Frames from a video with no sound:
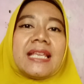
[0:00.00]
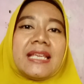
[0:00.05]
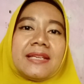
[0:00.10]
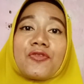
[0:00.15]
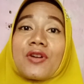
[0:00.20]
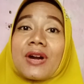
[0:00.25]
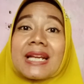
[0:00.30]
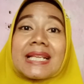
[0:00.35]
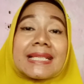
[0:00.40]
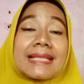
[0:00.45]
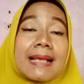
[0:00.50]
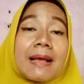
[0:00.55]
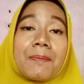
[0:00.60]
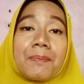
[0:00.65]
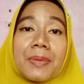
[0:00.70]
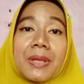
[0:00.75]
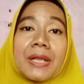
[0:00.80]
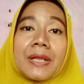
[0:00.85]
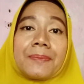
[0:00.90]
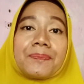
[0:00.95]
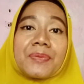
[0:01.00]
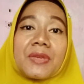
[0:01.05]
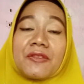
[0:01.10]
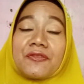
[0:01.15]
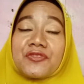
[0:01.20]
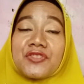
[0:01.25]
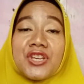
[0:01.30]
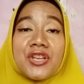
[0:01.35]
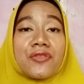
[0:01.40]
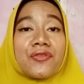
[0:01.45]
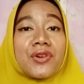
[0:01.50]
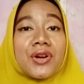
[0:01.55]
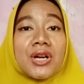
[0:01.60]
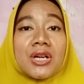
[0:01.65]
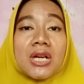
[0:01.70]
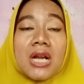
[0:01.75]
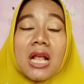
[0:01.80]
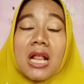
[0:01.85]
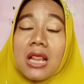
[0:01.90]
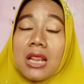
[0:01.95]
For example, if
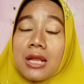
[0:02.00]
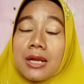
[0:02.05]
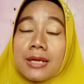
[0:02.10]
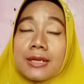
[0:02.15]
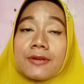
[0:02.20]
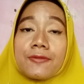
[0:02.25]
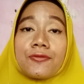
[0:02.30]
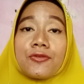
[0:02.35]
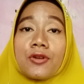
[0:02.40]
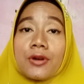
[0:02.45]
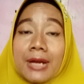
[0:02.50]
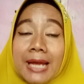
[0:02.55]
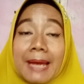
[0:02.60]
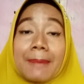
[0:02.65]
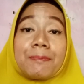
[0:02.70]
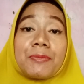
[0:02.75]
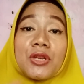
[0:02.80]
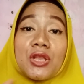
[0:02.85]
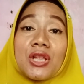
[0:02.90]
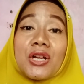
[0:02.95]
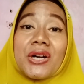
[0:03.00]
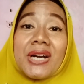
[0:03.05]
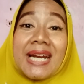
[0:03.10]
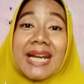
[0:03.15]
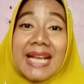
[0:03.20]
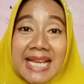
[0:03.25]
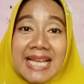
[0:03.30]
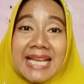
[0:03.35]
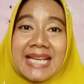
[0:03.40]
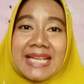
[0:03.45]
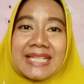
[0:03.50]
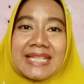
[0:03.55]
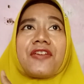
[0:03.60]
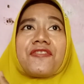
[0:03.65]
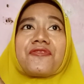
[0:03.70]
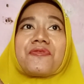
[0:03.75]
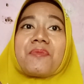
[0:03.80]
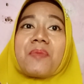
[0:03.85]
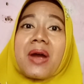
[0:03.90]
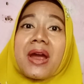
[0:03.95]
children learn vocabulary eat.
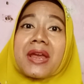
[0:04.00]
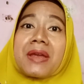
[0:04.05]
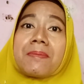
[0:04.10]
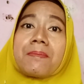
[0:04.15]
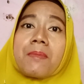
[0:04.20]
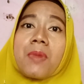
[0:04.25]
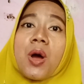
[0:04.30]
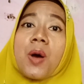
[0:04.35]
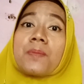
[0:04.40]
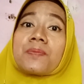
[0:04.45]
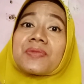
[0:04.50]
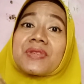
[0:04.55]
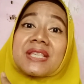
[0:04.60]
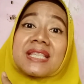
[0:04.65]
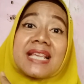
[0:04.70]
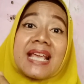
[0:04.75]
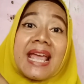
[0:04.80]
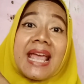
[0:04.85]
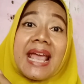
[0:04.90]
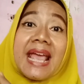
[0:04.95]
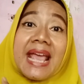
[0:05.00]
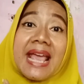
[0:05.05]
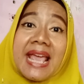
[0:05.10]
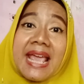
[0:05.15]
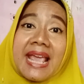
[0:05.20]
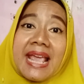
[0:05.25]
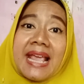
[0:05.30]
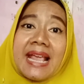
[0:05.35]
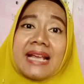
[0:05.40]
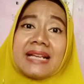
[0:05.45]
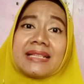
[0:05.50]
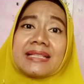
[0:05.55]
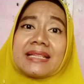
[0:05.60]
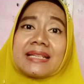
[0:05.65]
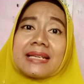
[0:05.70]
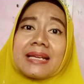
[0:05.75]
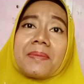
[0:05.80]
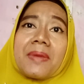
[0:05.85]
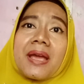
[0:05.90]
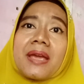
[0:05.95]
If my mom say eat,
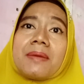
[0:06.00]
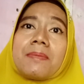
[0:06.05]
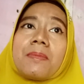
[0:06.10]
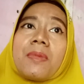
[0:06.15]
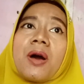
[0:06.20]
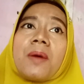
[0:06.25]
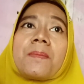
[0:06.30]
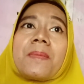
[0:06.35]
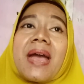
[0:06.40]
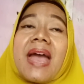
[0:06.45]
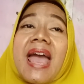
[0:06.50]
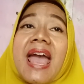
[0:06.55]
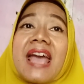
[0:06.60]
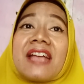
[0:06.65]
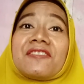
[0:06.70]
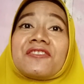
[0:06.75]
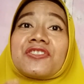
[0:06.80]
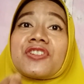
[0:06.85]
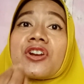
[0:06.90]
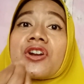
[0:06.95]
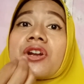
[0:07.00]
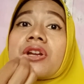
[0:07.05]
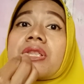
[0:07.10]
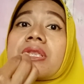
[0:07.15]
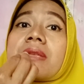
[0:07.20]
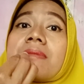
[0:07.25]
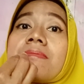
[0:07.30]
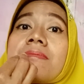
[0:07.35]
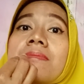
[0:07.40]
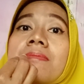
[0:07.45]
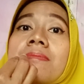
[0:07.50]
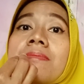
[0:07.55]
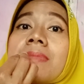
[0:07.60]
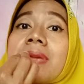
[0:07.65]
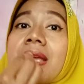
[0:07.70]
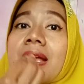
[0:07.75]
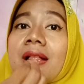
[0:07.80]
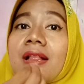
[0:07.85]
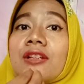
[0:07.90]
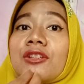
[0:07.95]
my mom enter the
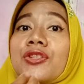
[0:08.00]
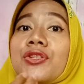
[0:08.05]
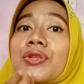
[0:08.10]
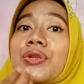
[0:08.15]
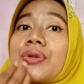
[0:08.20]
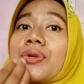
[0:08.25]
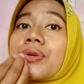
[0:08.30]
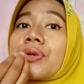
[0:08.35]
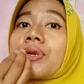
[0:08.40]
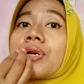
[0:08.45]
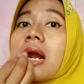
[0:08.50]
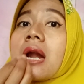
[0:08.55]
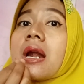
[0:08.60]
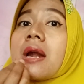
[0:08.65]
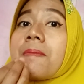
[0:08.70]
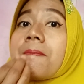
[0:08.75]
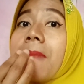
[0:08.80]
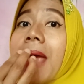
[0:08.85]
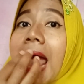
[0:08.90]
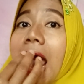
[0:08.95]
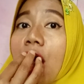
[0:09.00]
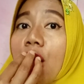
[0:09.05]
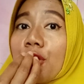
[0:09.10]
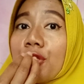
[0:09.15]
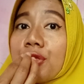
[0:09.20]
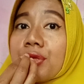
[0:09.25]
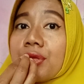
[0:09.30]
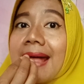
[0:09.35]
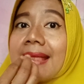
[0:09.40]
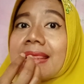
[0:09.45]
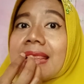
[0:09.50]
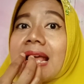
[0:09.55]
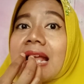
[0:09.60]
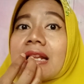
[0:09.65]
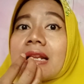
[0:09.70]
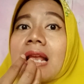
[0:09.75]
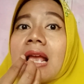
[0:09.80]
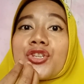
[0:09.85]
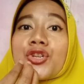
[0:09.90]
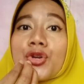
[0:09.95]
meal to her mouth and
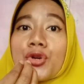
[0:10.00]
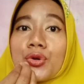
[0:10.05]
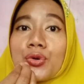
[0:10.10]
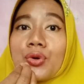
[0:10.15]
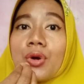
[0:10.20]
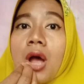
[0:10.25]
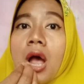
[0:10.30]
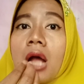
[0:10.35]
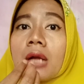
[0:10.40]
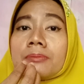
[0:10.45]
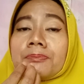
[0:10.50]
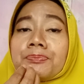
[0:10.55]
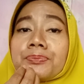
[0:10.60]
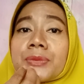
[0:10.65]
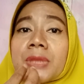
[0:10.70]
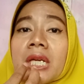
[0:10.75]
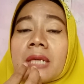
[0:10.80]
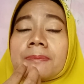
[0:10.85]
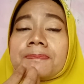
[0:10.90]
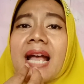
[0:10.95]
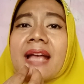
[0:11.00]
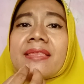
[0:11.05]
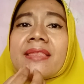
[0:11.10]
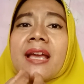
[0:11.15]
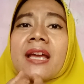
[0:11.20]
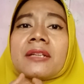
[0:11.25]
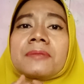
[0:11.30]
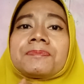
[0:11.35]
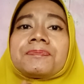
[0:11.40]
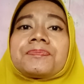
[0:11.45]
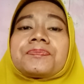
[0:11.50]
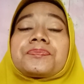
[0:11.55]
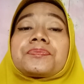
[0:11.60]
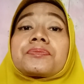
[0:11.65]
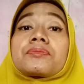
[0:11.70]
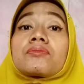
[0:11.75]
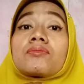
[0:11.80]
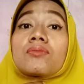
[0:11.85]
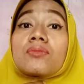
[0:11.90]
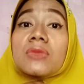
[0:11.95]
then chew and then
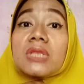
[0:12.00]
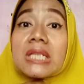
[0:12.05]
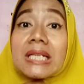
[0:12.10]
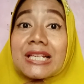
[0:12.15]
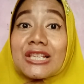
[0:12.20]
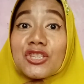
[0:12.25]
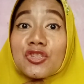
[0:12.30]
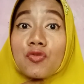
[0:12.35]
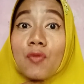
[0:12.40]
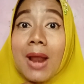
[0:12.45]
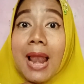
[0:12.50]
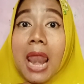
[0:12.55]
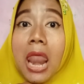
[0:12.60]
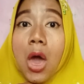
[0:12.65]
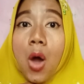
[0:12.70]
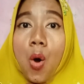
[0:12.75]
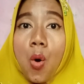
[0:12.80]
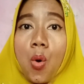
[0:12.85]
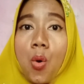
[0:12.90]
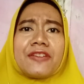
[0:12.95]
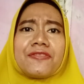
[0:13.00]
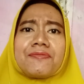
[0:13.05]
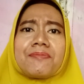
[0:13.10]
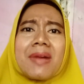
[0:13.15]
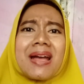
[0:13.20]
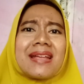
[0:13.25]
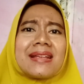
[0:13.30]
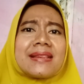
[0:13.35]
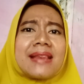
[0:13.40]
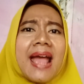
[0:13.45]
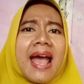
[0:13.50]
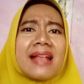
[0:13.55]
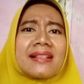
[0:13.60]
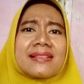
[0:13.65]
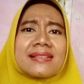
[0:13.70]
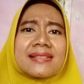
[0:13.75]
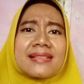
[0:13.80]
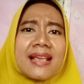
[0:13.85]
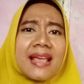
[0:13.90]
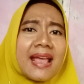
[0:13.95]
swallow. If my dad
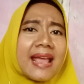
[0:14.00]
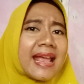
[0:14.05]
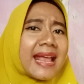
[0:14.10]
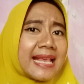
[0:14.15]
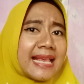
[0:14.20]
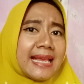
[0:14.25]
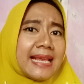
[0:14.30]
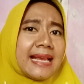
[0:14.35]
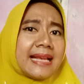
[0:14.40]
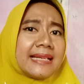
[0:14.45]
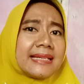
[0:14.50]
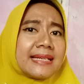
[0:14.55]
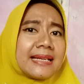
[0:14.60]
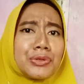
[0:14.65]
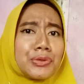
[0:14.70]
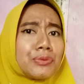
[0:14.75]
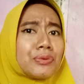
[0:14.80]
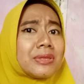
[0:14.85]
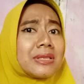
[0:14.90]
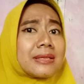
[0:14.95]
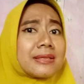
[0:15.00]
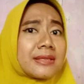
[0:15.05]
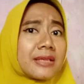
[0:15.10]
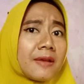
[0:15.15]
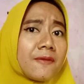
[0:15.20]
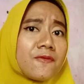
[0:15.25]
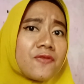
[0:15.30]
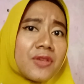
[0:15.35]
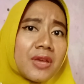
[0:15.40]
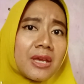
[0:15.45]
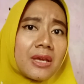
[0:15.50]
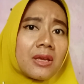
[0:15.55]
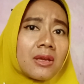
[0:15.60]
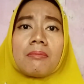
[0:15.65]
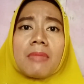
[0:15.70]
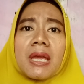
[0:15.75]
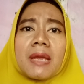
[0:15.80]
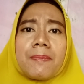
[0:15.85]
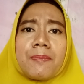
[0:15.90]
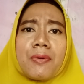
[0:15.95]
say eat, do the same thing.
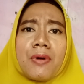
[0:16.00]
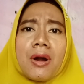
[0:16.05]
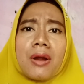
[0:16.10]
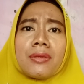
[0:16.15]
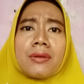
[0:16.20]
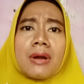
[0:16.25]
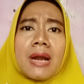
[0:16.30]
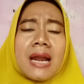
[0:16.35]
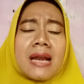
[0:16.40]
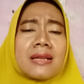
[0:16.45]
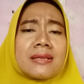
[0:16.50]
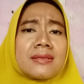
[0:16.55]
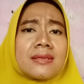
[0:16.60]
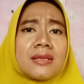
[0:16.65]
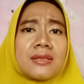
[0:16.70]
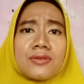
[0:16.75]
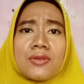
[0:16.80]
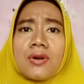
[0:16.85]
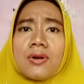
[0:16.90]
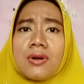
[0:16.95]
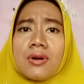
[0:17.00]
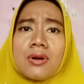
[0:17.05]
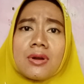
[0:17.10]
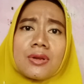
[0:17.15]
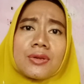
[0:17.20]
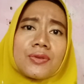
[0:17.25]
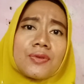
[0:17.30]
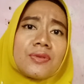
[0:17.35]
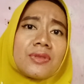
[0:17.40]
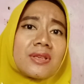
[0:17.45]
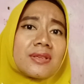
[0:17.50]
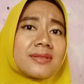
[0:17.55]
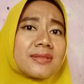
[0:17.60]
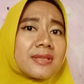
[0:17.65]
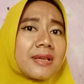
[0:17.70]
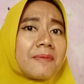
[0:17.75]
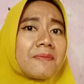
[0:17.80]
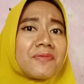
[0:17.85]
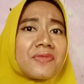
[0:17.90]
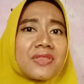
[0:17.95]
My brother and sister do the
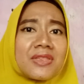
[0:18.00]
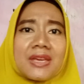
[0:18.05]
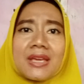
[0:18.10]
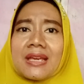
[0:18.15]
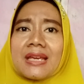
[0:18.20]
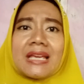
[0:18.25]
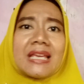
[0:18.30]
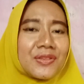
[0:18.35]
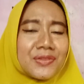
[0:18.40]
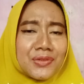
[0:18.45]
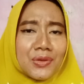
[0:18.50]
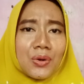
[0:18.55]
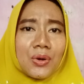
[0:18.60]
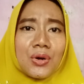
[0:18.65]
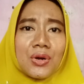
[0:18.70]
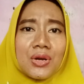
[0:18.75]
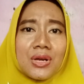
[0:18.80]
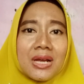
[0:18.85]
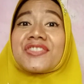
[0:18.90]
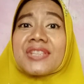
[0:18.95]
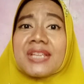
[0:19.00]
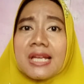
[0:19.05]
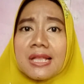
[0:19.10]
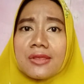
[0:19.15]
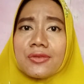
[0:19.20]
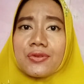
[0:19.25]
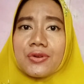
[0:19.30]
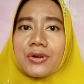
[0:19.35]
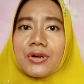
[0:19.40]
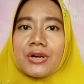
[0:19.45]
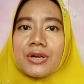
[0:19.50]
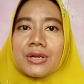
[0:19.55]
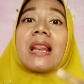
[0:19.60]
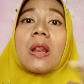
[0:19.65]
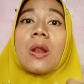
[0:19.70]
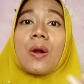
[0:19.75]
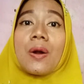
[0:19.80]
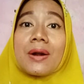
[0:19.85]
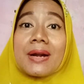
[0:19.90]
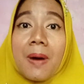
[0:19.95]
same thing. So, children
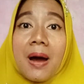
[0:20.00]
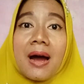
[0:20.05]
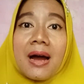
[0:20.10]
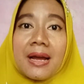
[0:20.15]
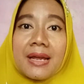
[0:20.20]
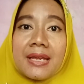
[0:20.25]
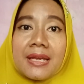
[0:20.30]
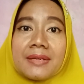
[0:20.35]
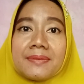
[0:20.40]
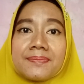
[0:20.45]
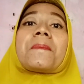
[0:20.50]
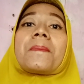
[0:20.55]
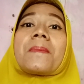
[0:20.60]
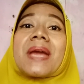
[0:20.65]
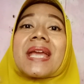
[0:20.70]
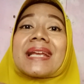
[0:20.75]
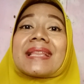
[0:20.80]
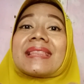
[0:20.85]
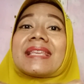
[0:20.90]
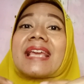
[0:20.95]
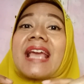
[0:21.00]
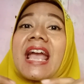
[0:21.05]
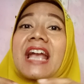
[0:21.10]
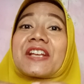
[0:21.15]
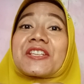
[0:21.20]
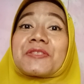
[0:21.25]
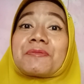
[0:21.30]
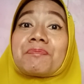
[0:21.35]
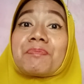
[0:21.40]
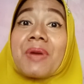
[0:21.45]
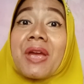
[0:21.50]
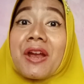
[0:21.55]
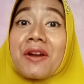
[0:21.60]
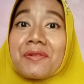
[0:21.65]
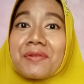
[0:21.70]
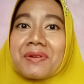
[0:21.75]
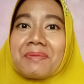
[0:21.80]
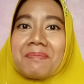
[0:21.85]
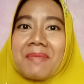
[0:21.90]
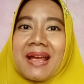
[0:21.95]
learn by make the
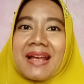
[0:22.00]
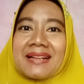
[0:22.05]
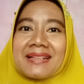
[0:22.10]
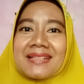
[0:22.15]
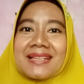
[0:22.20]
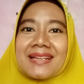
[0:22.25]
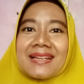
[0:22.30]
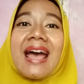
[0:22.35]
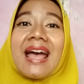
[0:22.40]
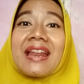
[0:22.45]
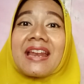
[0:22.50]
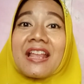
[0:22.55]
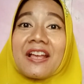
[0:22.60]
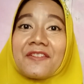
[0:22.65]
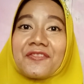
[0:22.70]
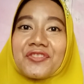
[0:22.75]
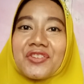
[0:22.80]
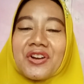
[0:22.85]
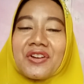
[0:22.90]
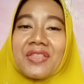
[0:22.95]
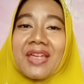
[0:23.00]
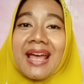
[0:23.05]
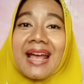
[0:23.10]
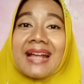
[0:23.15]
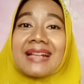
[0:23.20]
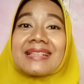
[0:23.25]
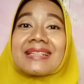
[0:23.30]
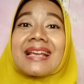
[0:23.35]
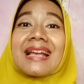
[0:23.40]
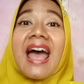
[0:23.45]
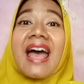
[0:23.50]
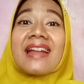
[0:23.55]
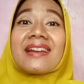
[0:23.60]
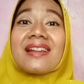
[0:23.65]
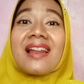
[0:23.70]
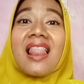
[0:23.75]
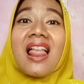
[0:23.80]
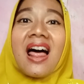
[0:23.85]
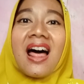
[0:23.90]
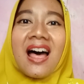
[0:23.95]
experiment and after that
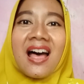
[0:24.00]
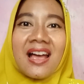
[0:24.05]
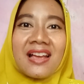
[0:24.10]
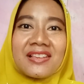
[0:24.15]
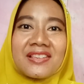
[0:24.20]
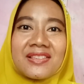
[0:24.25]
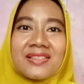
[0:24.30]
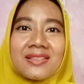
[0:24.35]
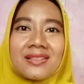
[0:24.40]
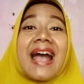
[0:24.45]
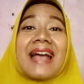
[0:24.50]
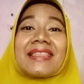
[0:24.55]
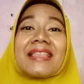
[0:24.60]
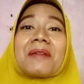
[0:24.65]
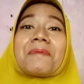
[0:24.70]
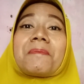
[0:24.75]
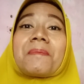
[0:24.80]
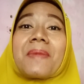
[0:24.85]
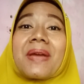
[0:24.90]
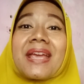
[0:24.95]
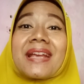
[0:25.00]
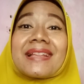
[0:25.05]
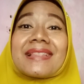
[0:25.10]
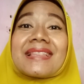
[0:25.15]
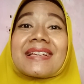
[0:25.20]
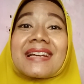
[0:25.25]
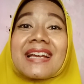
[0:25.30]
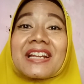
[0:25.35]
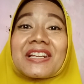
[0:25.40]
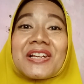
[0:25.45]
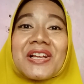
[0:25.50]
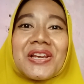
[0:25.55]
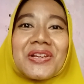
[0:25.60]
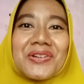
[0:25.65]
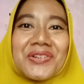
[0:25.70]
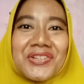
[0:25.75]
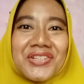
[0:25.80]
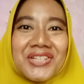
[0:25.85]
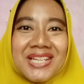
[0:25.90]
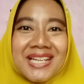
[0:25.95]
analyze and then make the
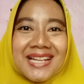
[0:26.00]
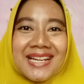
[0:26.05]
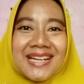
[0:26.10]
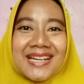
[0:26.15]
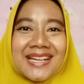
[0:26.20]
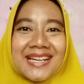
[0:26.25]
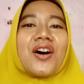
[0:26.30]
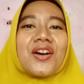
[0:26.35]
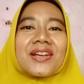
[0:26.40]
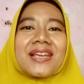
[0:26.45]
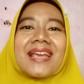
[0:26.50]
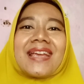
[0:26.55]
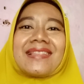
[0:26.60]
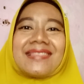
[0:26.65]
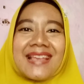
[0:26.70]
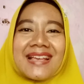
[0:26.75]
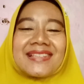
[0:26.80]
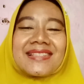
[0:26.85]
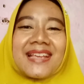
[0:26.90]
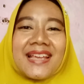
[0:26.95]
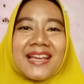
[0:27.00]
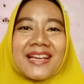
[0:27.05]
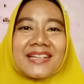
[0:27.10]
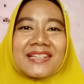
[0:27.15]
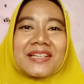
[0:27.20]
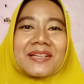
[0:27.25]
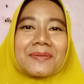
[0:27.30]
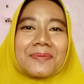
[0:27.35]
conclusion. Okay, that's it.